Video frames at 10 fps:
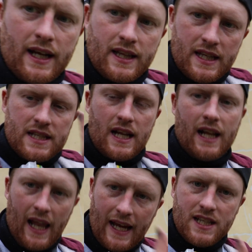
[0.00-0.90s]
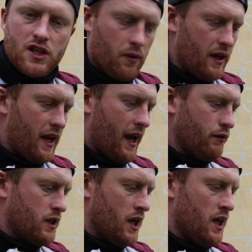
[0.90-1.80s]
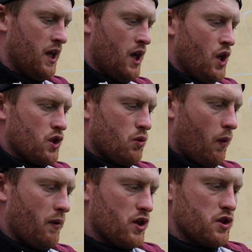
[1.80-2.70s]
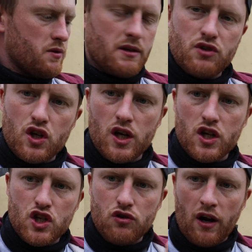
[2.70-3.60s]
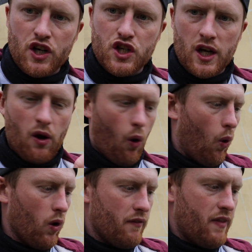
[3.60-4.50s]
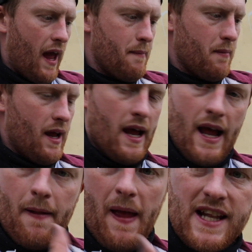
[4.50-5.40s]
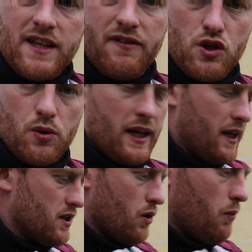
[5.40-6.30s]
like these like lines going in and out. So what I'm going to do is I'm just going to structure all of them individually. So